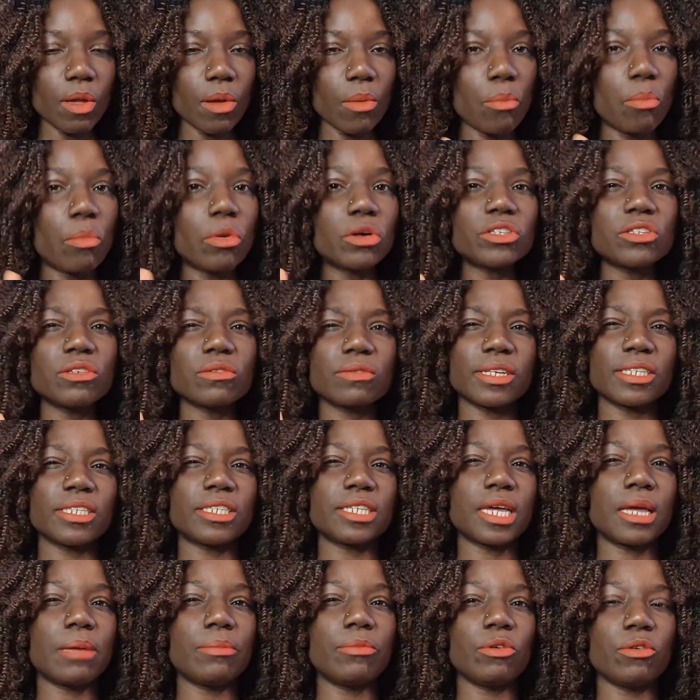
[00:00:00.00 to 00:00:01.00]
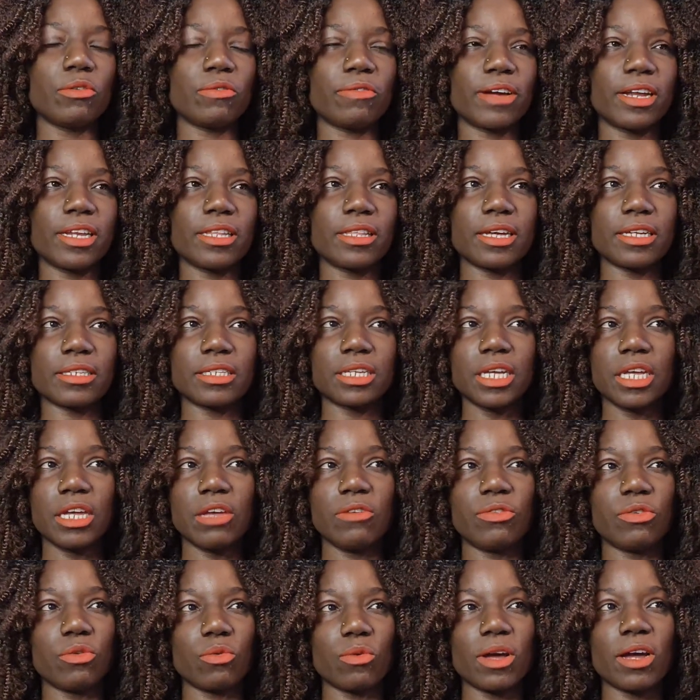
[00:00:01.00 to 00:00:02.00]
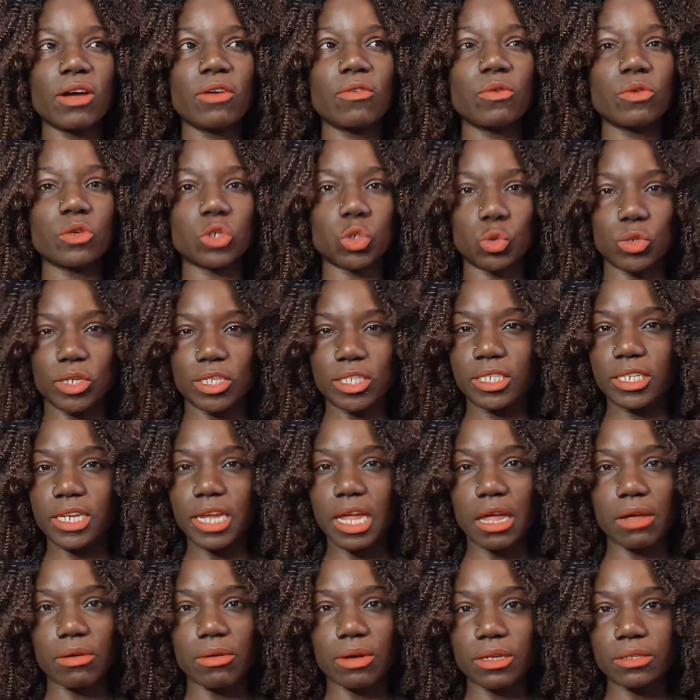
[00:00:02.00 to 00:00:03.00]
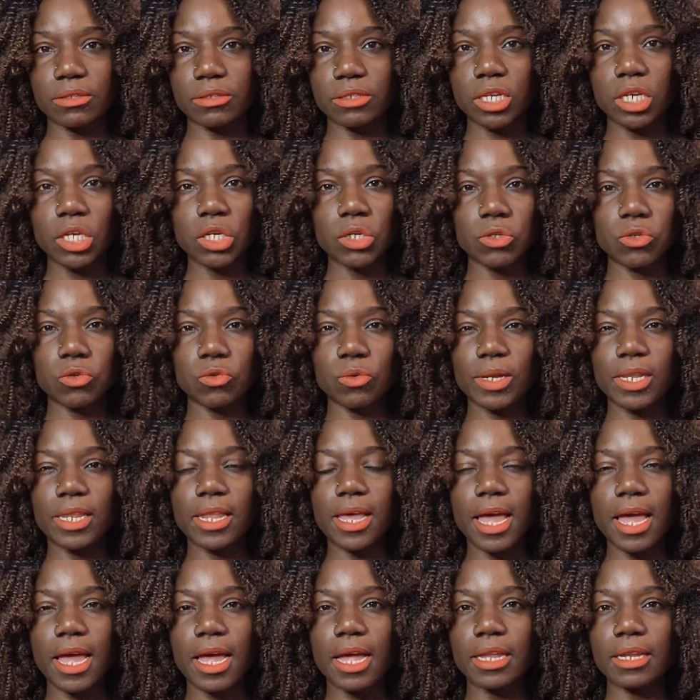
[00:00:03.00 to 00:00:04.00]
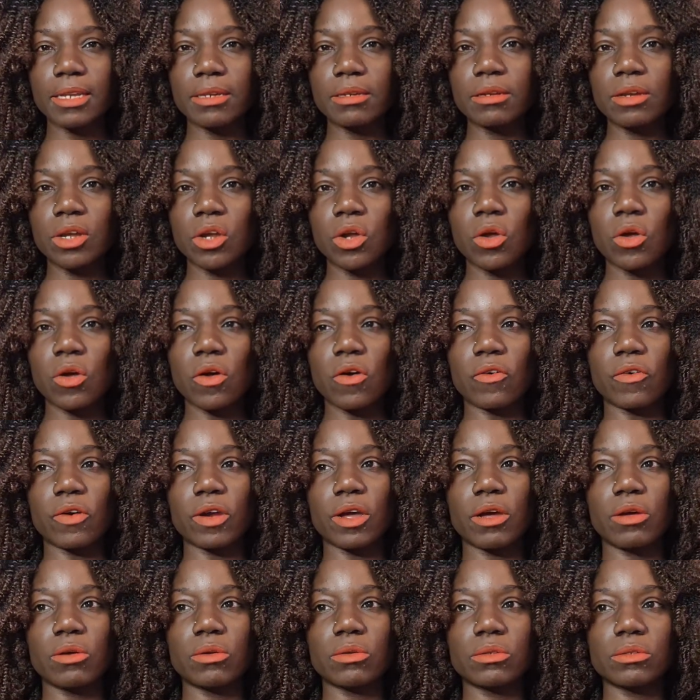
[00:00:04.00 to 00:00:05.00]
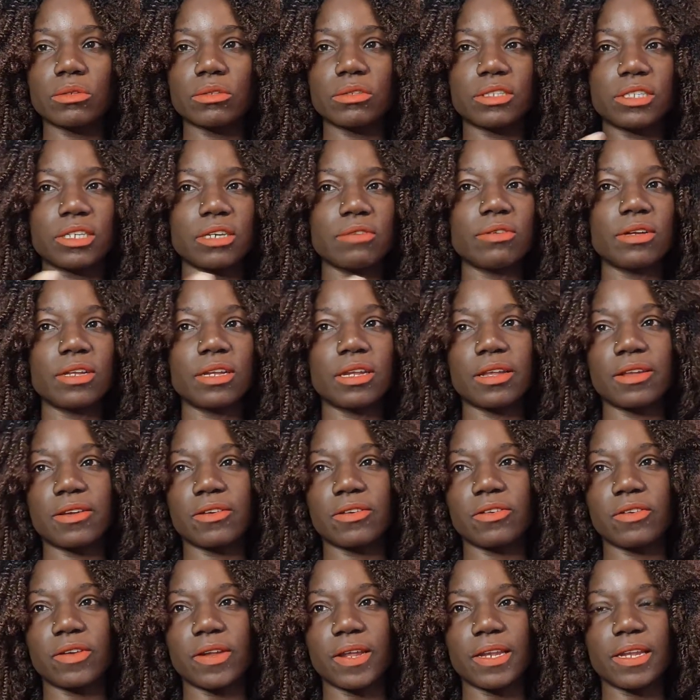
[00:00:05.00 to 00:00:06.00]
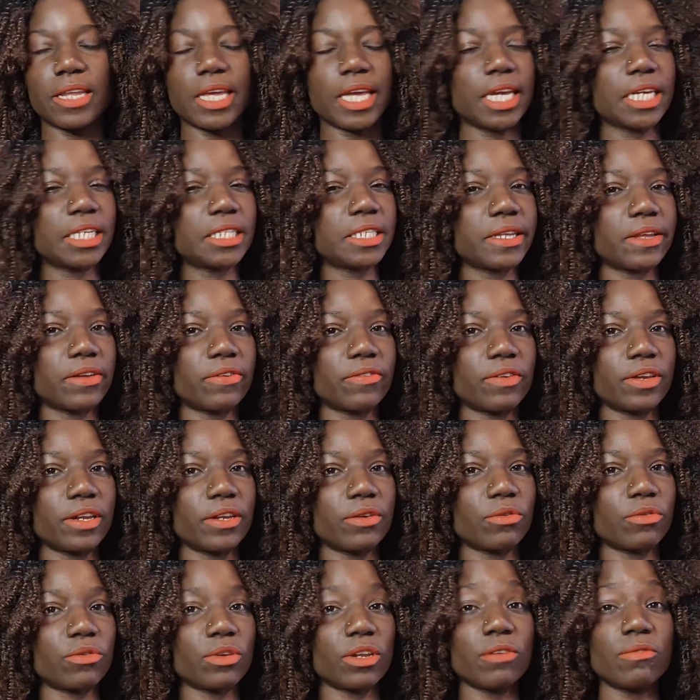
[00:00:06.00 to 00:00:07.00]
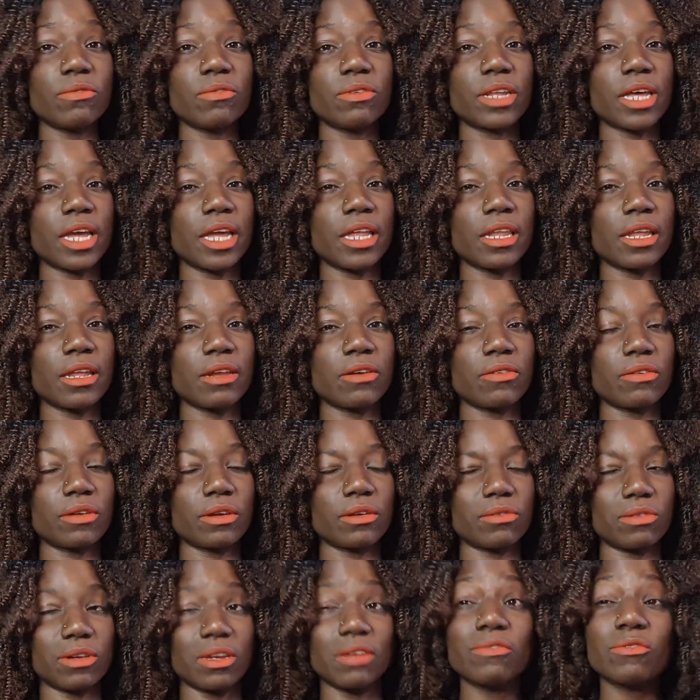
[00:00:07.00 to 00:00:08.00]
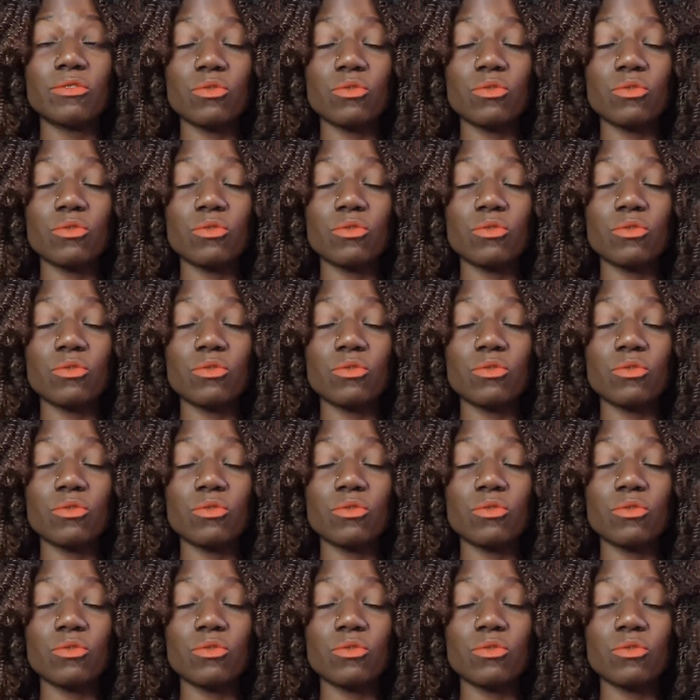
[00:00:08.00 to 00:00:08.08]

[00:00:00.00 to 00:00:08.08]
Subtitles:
most of the time you find that if you work for 20 hours, you will earn around 700, 800, or even 900, or even